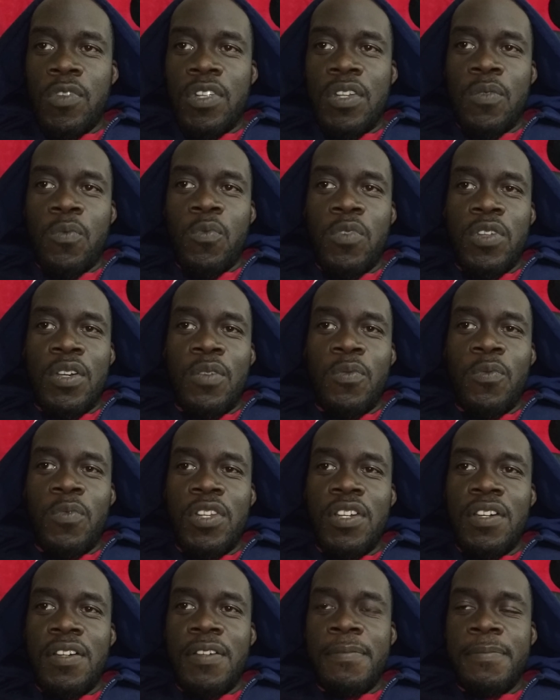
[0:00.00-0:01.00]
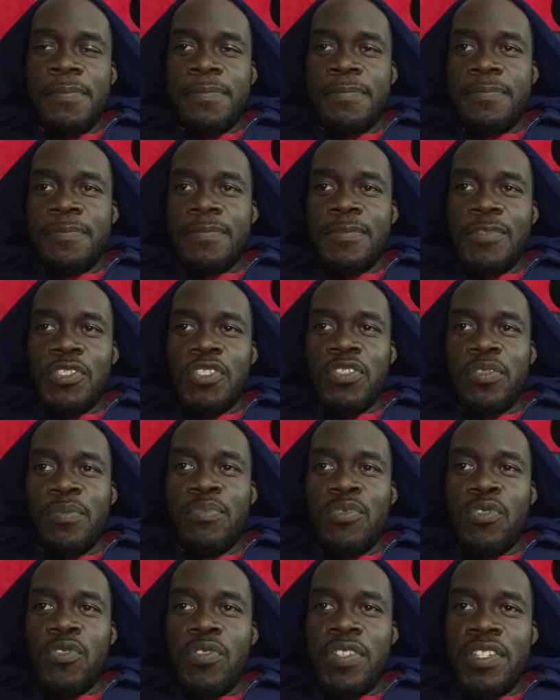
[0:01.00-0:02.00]
What up, what up, what up? It's your
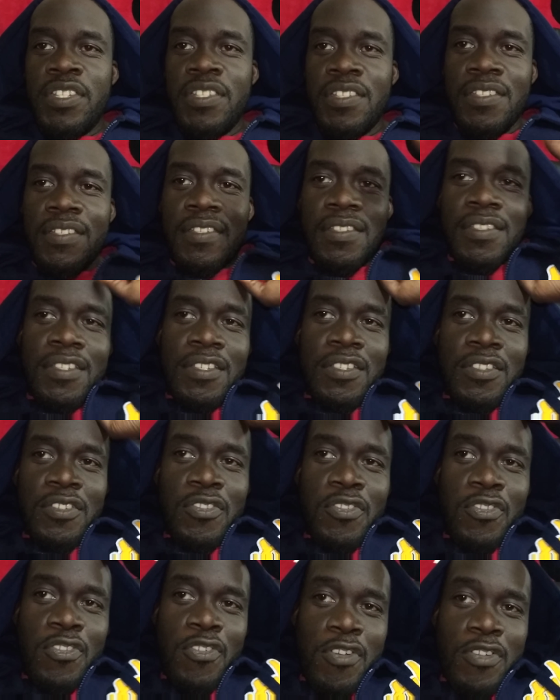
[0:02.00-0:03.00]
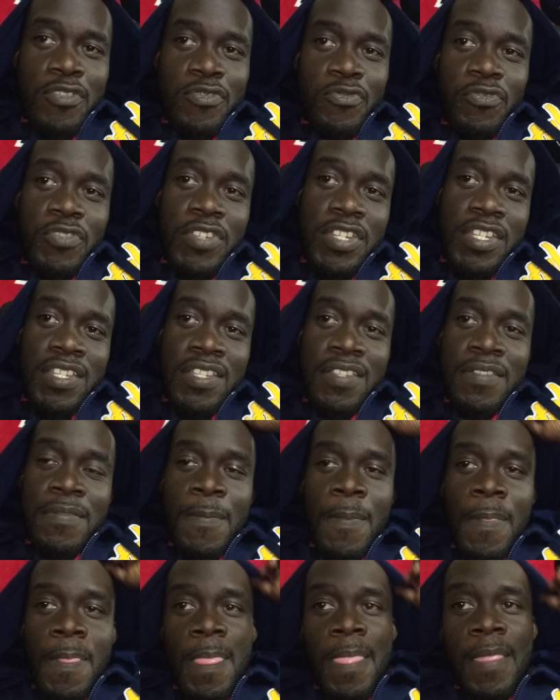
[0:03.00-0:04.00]
boy, Cardinal Red,
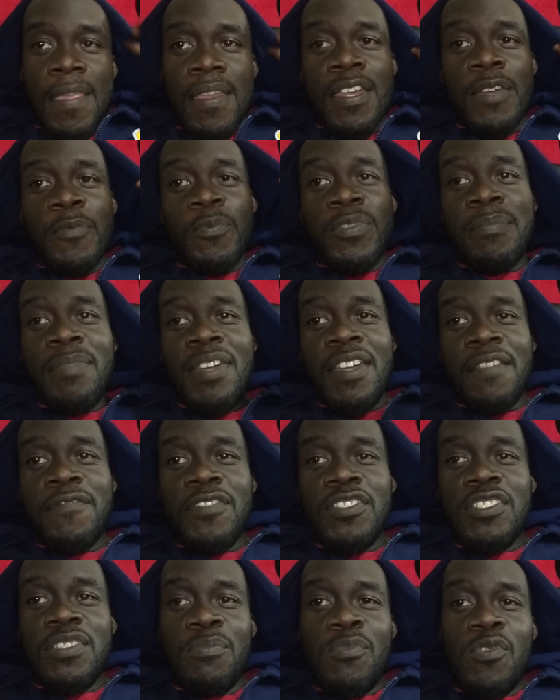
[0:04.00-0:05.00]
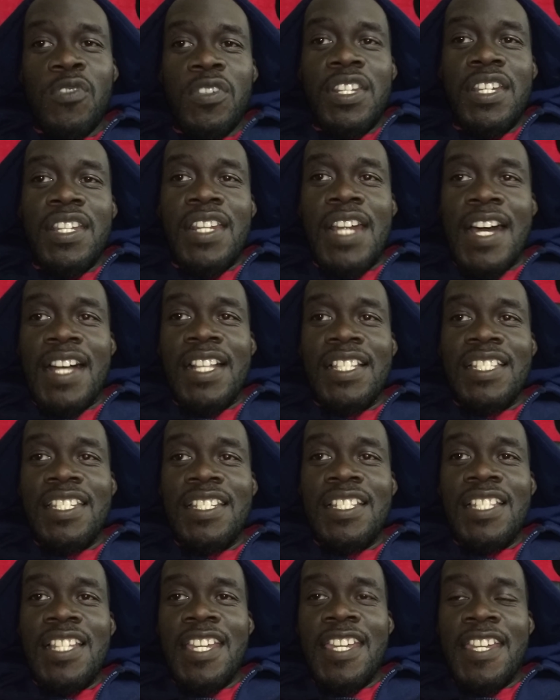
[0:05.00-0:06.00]
and we back for some more of that
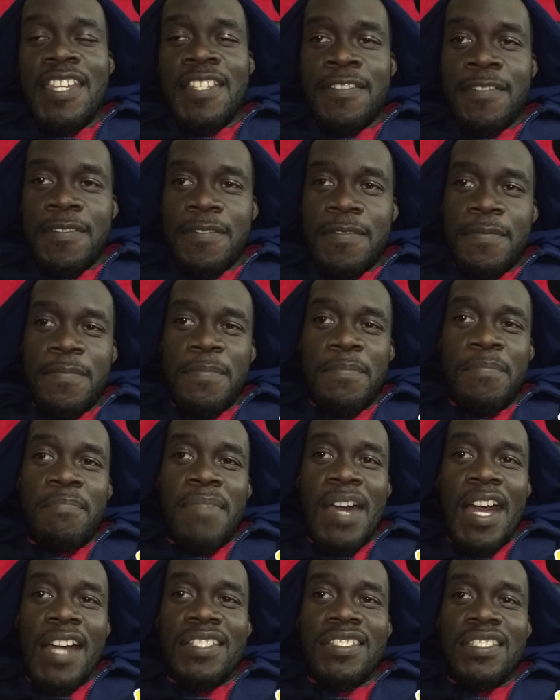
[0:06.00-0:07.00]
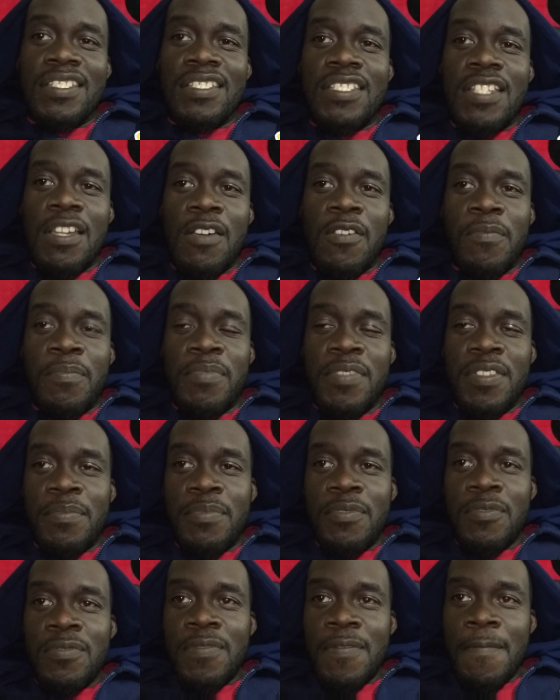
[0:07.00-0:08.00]
Ali Land boxing talk,
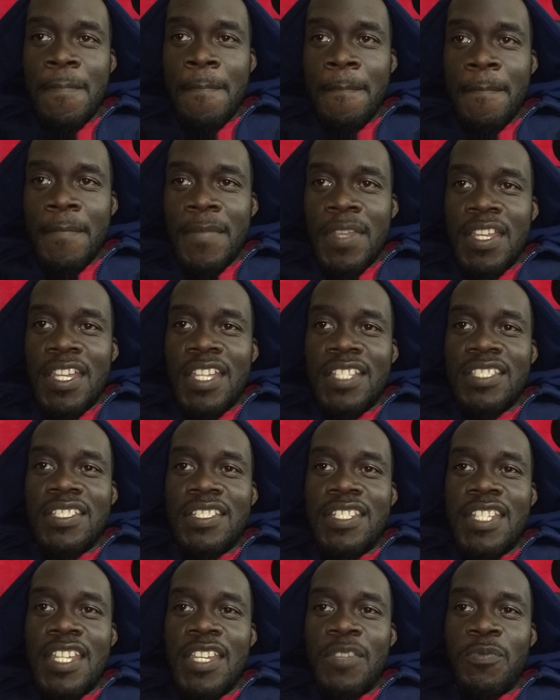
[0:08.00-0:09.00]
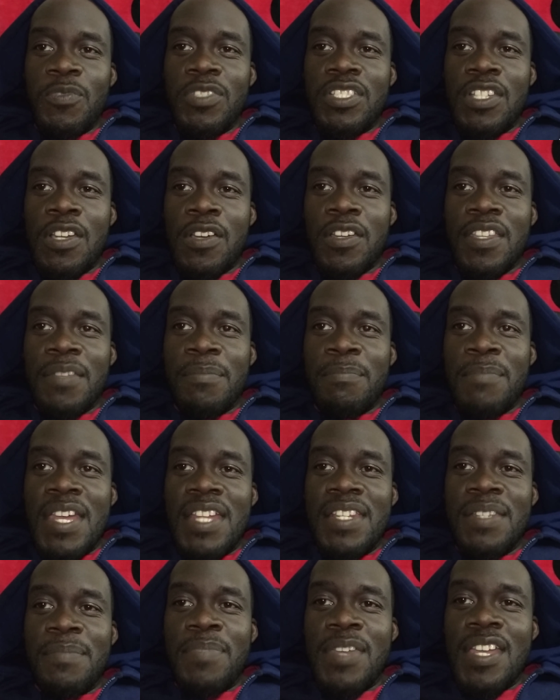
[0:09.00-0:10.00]
people. And today we talking
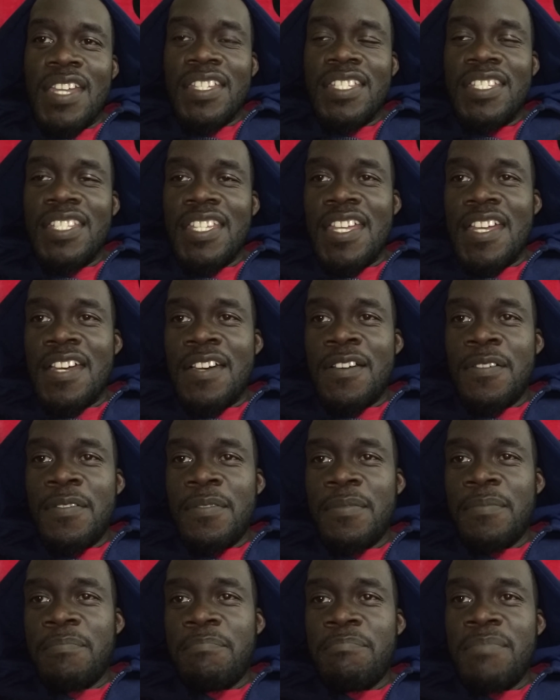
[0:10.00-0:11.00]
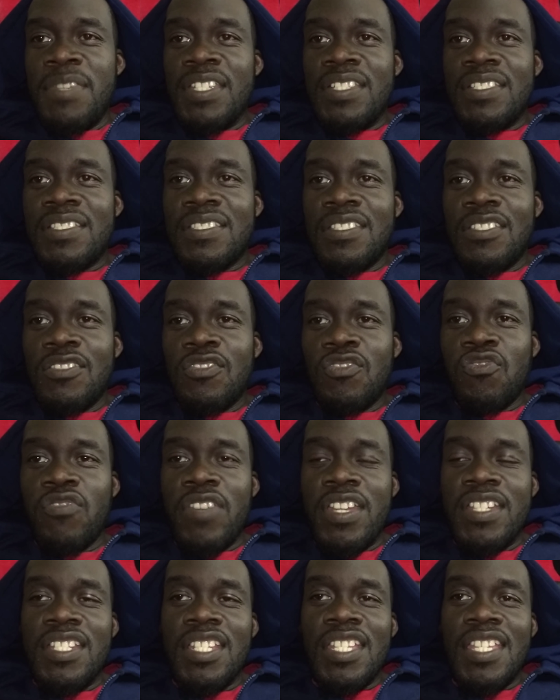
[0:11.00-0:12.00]
Manny Pacquiao missed
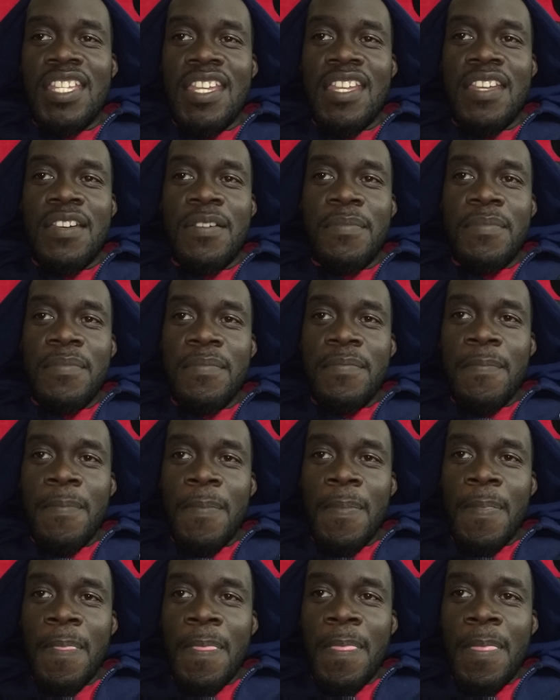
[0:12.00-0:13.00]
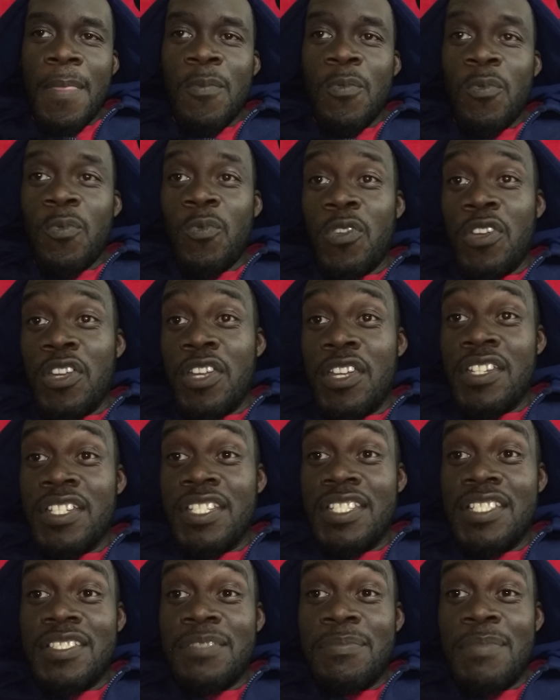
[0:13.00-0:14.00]
training camp. Where
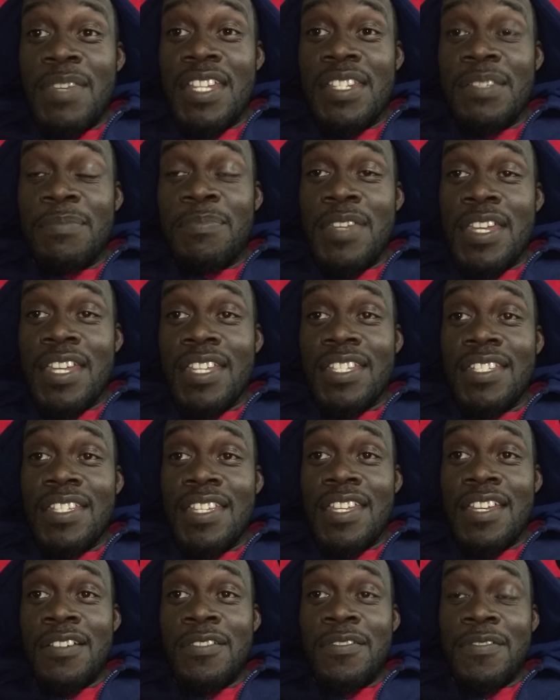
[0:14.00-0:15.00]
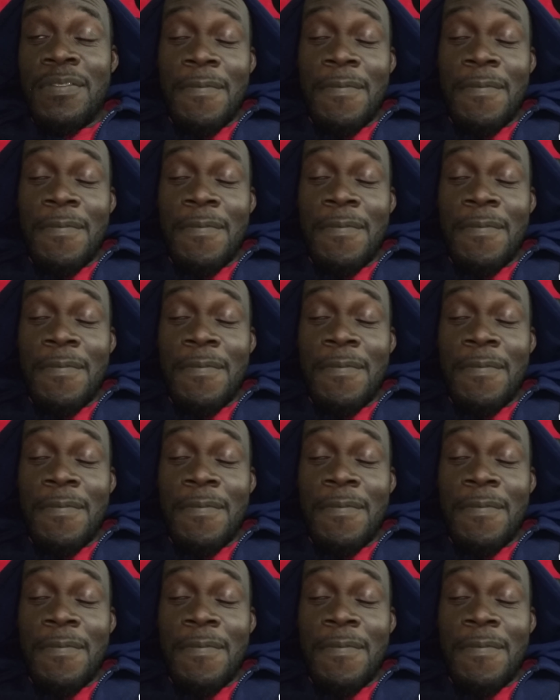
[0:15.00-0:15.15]
is Manny Pacquiao?